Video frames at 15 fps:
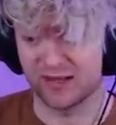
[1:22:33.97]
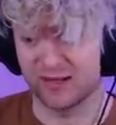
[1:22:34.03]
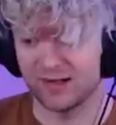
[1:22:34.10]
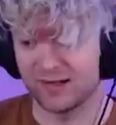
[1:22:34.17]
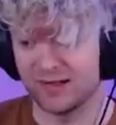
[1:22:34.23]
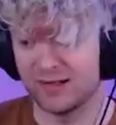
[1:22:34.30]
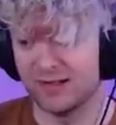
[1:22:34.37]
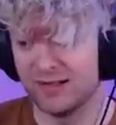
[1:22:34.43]
here.
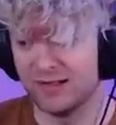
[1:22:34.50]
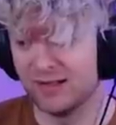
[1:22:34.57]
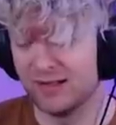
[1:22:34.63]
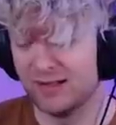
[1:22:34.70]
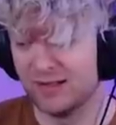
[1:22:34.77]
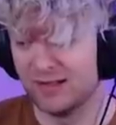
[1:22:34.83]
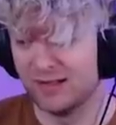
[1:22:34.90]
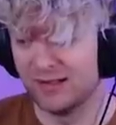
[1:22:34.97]

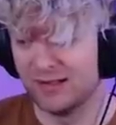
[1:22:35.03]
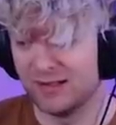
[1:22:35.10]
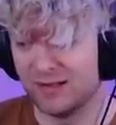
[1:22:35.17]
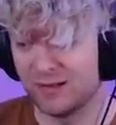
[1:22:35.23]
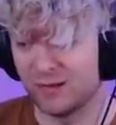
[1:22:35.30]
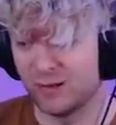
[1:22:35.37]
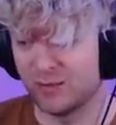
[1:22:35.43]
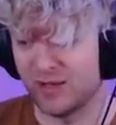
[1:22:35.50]
I'll
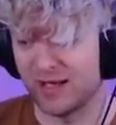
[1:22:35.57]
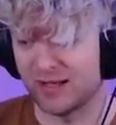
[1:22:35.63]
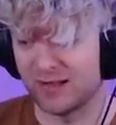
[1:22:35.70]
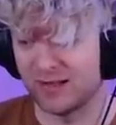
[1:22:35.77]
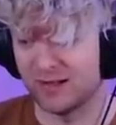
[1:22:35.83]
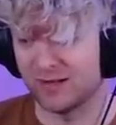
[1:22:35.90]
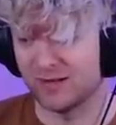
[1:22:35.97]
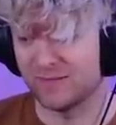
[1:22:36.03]
go back
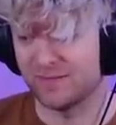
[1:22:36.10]
here.